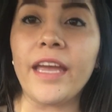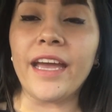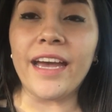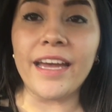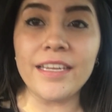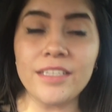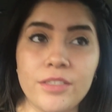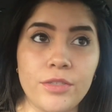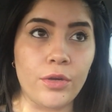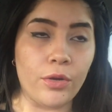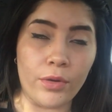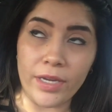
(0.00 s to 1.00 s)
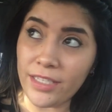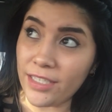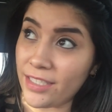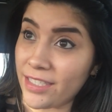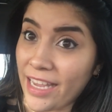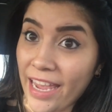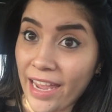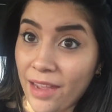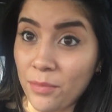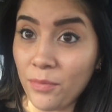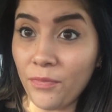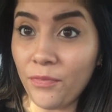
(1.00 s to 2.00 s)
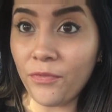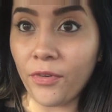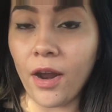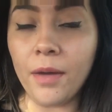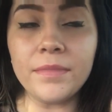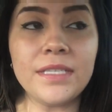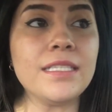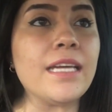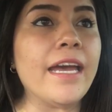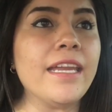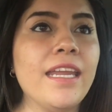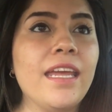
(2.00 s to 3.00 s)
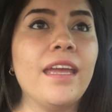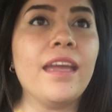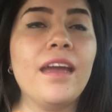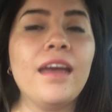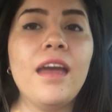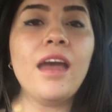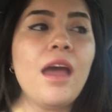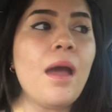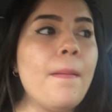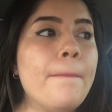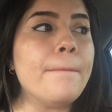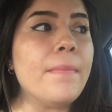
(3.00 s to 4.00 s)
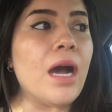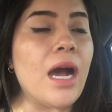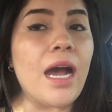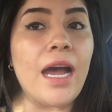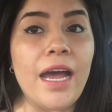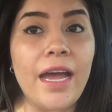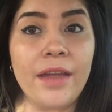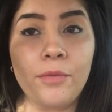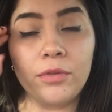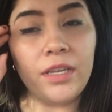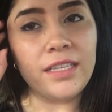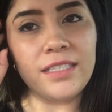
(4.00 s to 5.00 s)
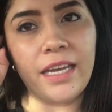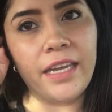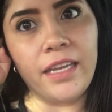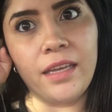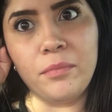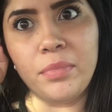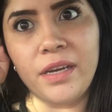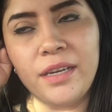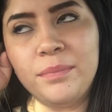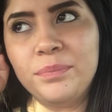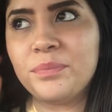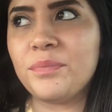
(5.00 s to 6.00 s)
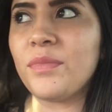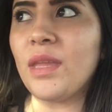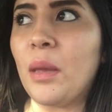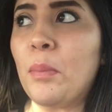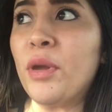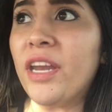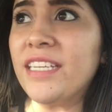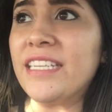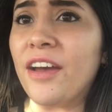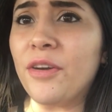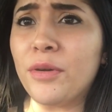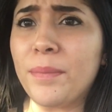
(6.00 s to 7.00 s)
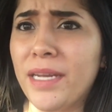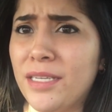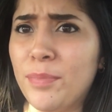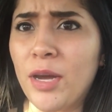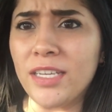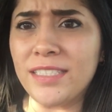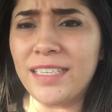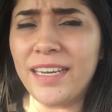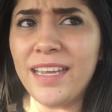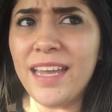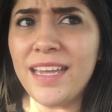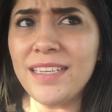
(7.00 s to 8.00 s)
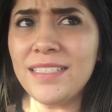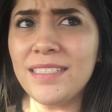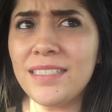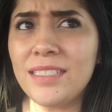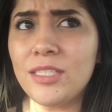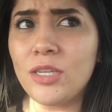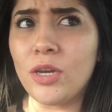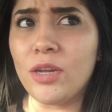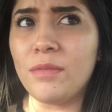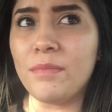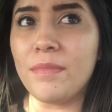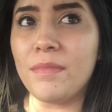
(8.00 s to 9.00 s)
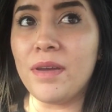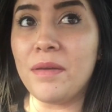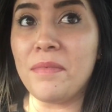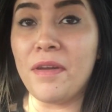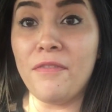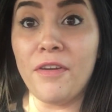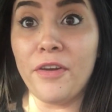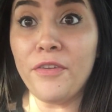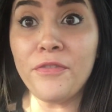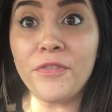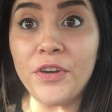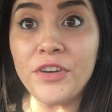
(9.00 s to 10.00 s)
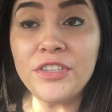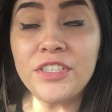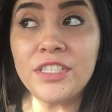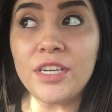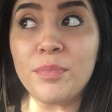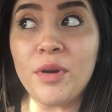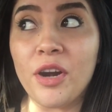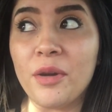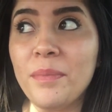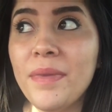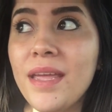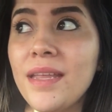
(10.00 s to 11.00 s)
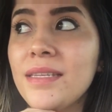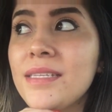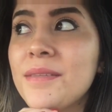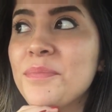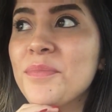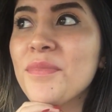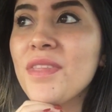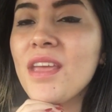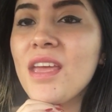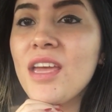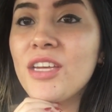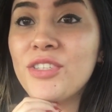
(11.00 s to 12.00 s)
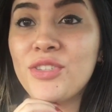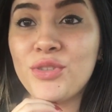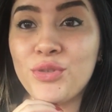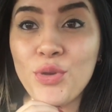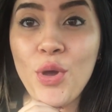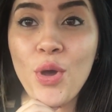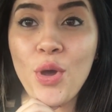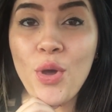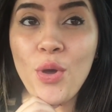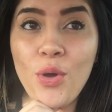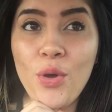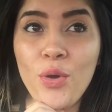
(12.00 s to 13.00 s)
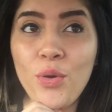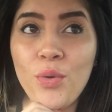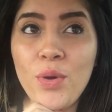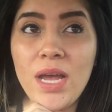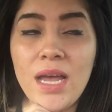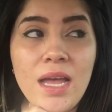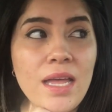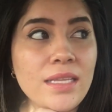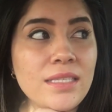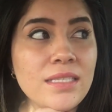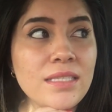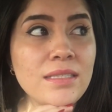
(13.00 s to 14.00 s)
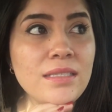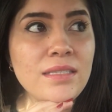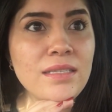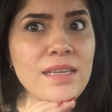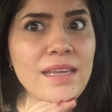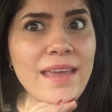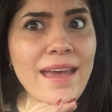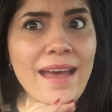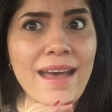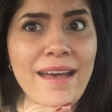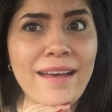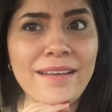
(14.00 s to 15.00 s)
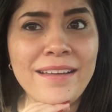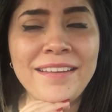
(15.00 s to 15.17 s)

guys, so I just came from signing my, well not signing, but putting down my deposit I guess on my very first apartment. So it's yeah,